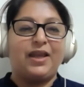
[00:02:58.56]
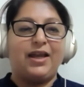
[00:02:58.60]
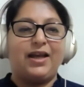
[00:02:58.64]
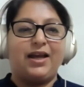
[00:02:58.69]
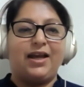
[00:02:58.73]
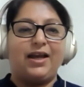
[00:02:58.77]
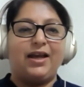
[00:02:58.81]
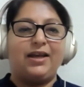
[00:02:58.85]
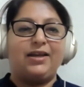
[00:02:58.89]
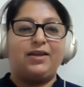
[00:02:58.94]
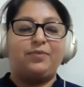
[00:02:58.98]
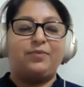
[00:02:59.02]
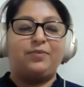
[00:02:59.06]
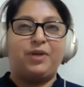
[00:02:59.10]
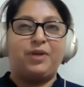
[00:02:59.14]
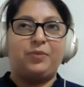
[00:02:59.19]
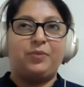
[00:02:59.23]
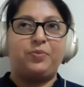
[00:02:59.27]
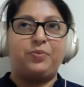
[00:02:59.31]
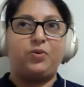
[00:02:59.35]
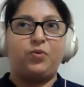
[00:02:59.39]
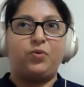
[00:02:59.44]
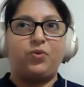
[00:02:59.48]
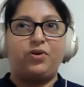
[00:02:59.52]
And
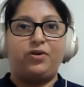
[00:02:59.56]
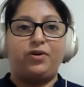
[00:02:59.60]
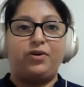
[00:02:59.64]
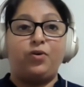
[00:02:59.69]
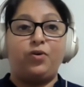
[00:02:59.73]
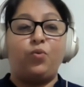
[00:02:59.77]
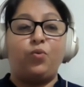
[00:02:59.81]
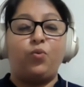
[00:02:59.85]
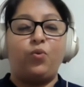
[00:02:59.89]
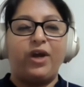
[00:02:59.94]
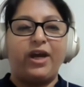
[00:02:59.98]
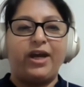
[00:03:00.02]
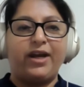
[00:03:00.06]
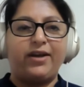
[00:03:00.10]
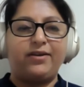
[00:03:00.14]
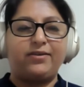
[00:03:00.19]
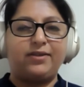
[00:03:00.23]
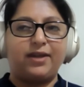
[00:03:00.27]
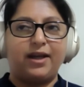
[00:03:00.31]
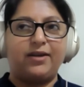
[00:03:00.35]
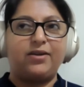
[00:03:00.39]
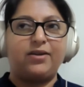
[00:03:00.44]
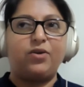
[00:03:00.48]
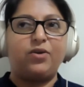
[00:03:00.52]
people were aware
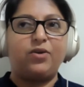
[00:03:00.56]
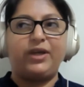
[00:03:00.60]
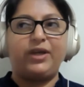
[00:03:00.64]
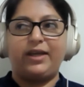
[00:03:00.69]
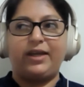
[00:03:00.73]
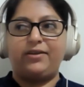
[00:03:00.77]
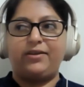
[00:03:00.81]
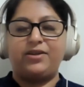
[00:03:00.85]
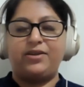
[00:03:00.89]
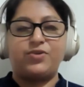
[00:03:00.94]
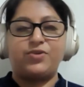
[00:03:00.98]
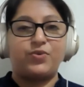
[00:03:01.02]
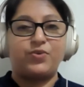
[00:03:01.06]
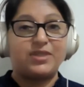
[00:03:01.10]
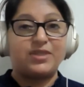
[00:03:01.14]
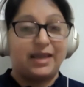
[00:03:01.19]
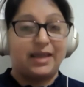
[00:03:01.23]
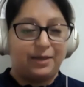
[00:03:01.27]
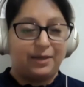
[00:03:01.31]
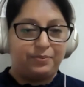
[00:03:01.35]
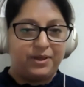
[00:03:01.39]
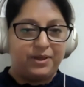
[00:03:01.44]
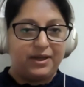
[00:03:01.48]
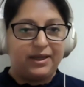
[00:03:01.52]
that, okay, this was
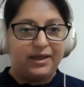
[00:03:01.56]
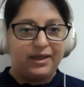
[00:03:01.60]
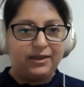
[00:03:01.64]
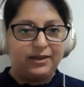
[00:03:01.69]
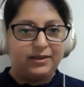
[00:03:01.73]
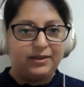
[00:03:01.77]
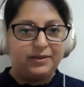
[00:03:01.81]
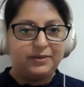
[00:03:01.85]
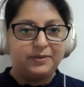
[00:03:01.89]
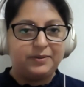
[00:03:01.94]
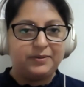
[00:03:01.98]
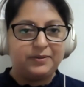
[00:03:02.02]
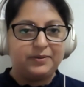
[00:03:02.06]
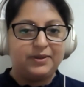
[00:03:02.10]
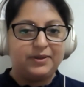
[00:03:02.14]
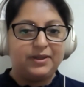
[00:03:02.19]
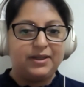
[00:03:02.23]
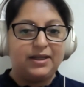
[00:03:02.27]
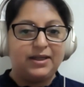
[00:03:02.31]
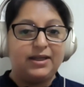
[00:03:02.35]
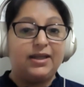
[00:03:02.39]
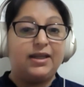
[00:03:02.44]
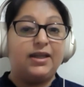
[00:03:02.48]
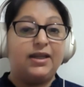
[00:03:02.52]
happening.
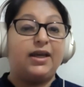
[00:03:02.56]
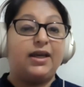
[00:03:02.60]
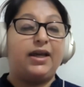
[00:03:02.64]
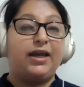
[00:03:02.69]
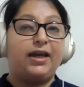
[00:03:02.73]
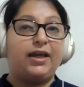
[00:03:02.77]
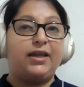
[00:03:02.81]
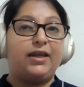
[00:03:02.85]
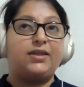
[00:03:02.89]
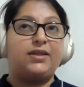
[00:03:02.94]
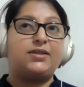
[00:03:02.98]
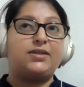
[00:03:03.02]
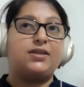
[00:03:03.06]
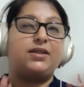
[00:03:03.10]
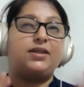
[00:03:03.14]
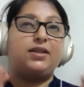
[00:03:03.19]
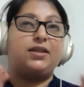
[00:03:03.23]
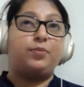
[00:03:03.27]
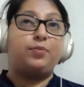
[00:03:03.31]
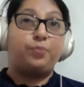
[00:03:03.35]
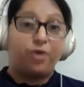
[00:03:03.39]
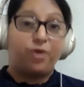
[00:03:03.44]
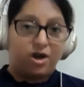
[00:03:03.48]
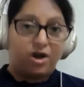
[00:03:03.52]
And the
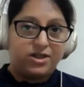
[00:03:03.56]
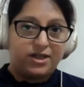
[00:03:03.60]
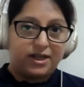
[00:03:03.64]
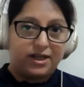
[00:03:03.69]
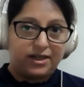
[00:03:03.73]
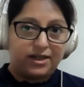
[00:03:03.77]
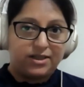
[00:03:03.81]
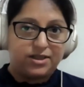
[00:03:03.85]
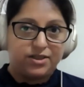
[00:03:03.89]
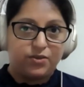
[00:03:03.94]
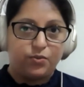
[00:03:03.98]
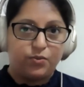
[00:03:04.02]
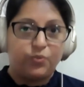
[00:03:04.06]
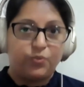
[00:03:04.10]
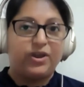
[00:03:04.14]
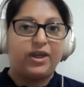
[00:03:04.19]
product we